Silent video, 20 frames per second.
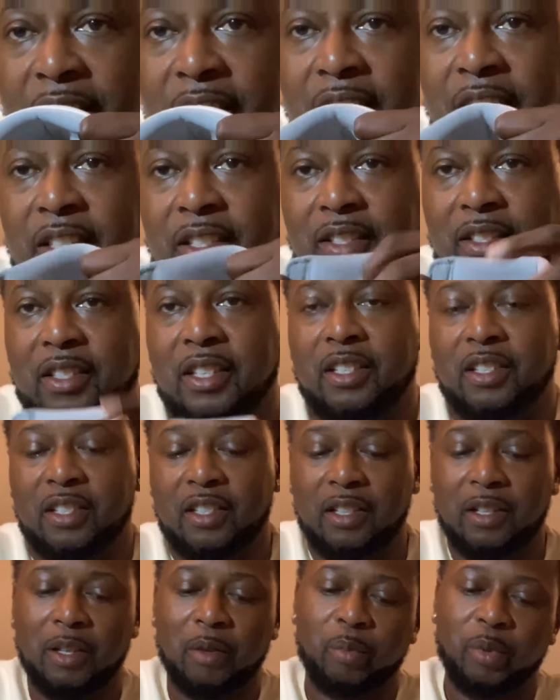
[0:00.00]
It's stitched in
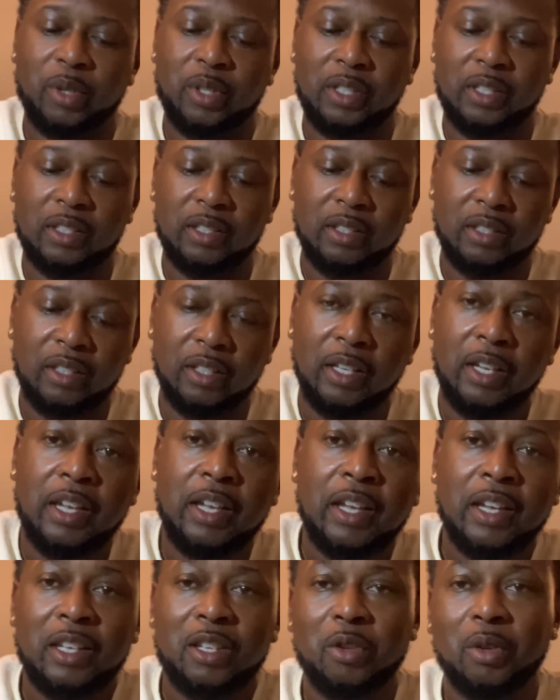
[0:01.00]
there pretty good.
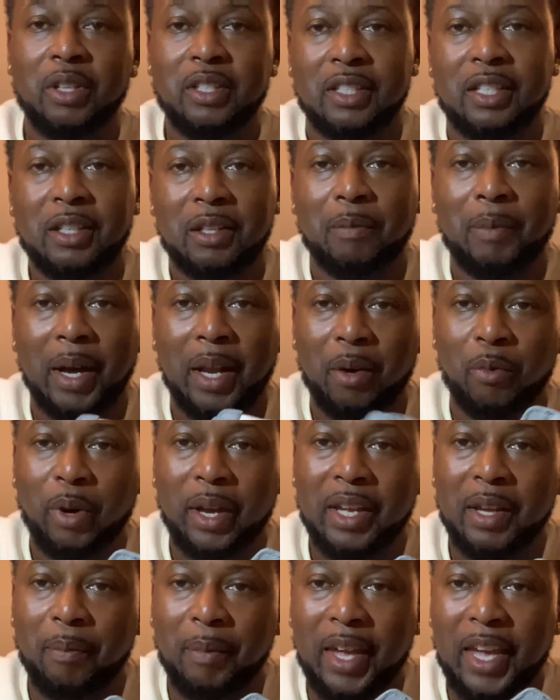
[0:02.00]
You can tell by the way
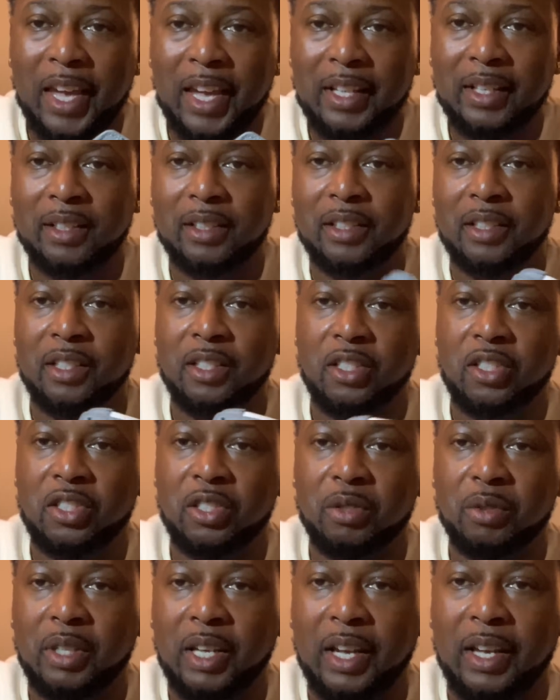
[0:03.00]
I'm handling this
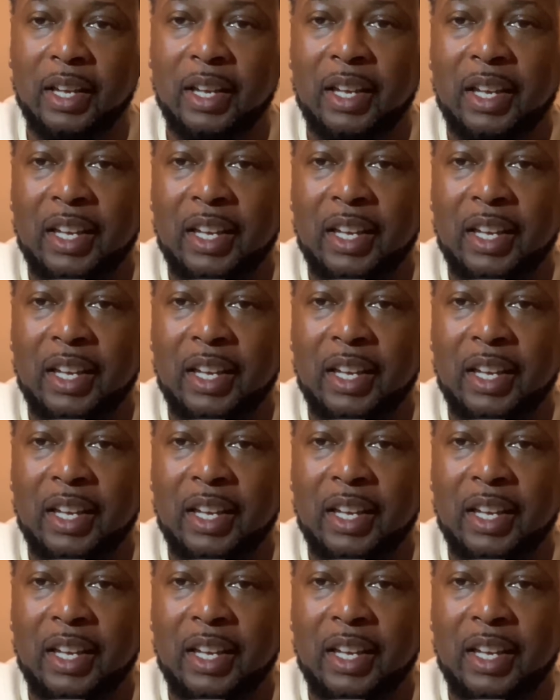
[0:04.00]
shoe that